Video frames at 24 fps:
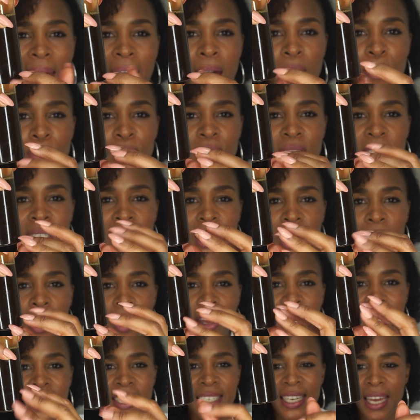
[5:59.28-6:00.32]
powders
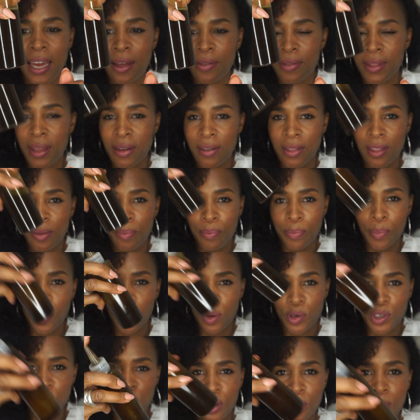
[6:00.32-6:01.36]
lying down there at the
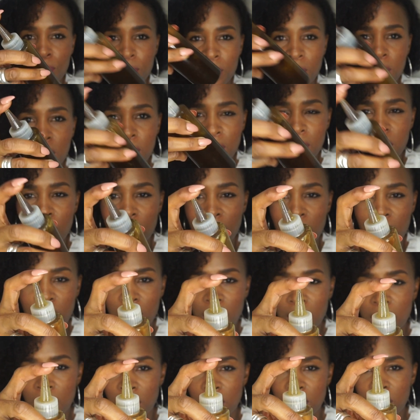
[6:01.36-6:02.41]
bottom.
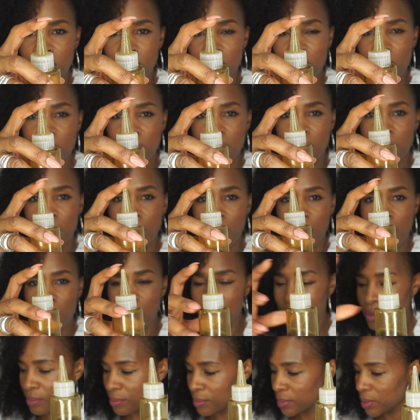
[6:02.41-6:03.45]

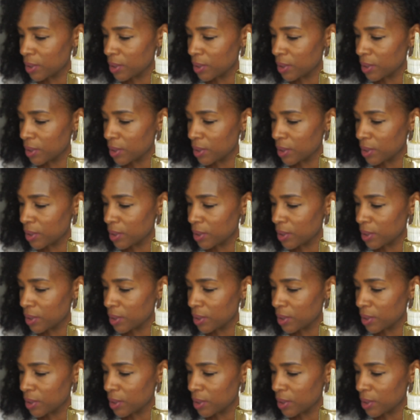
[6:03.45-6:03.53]
So,